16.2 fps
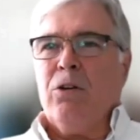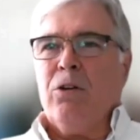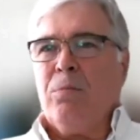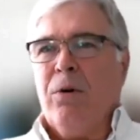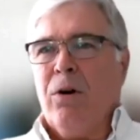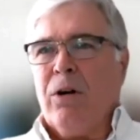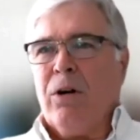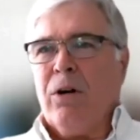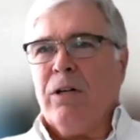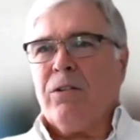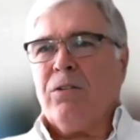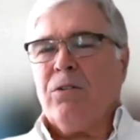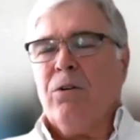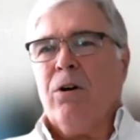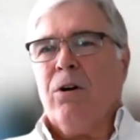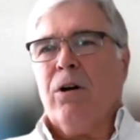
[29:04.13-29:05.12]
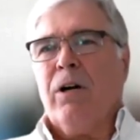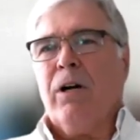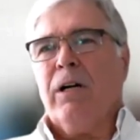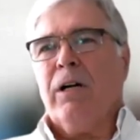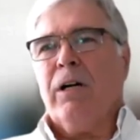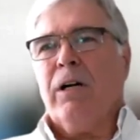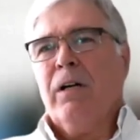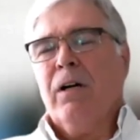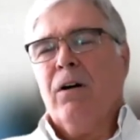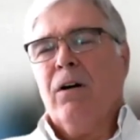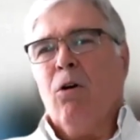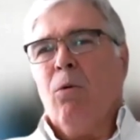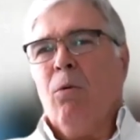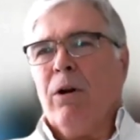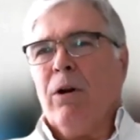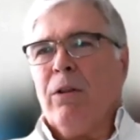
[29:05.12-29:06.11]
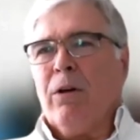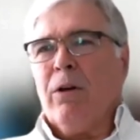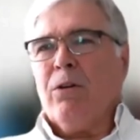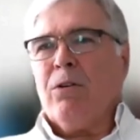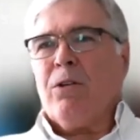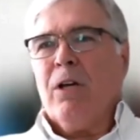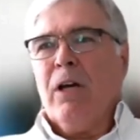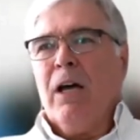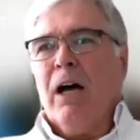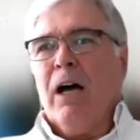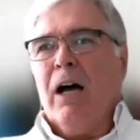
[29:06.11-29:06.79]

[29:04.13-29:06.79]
Dos Bocas or one of those.